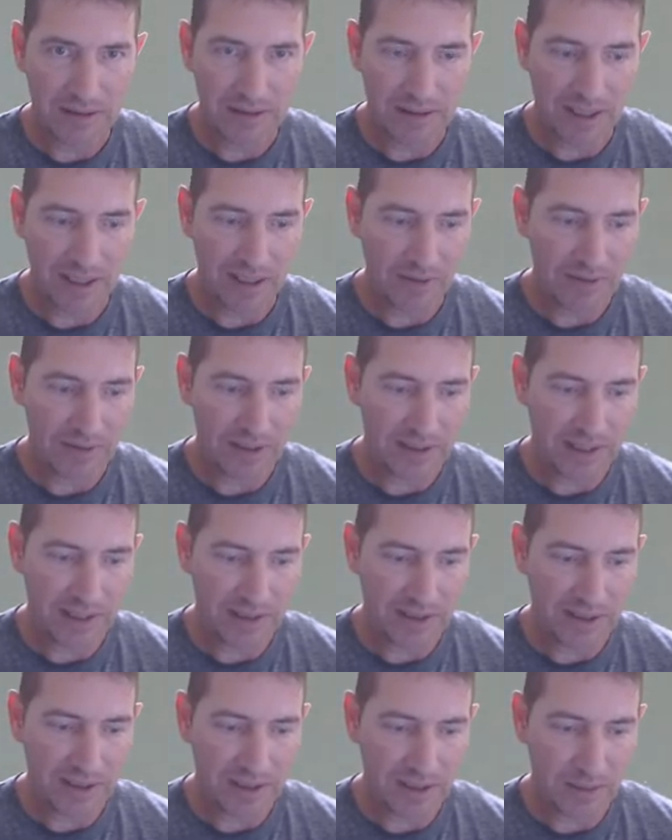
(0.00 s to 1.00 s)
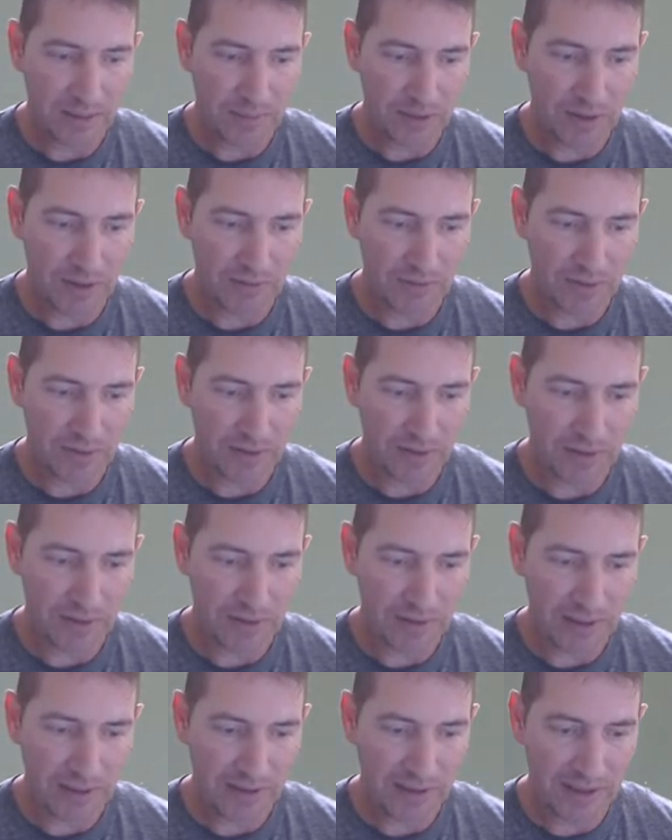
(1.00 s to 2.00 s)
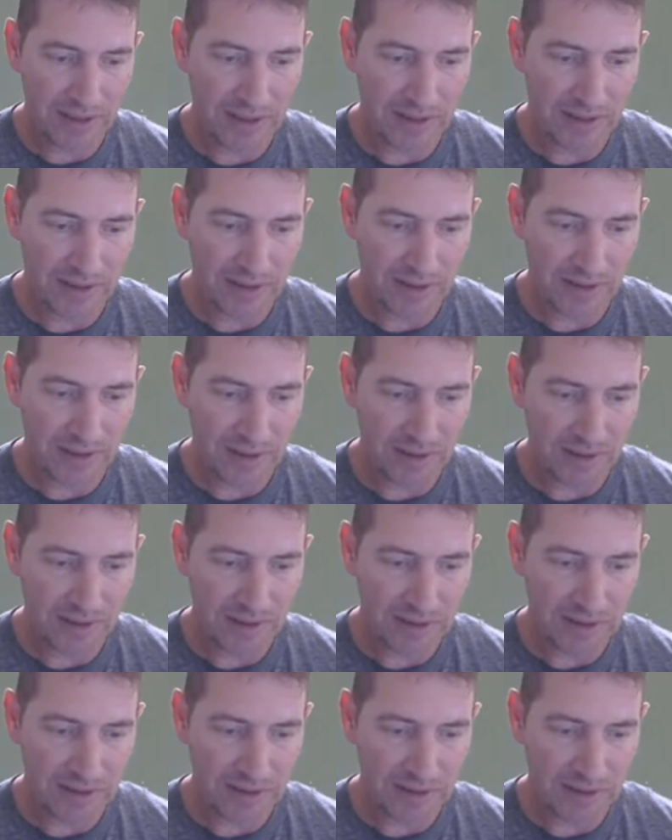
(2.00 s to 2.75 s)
I don't think that's going to come off either. I think it's on there.